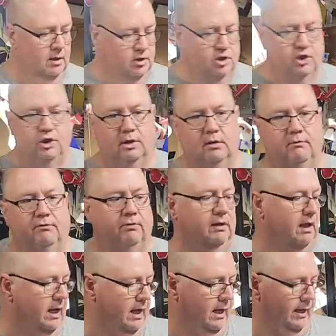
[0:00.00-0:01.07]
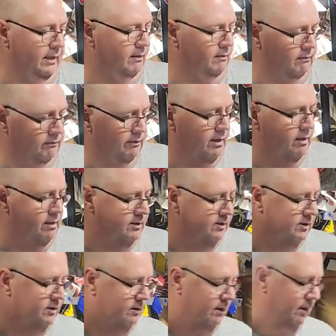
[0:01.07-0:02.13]
should fly very
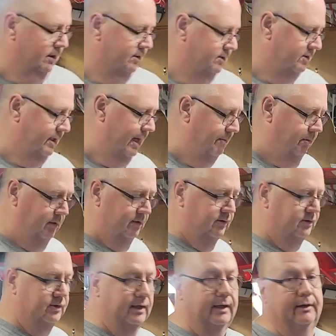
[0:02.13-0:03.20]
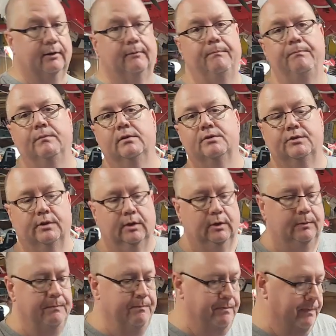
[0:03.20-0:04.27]
uh, stable in scale. So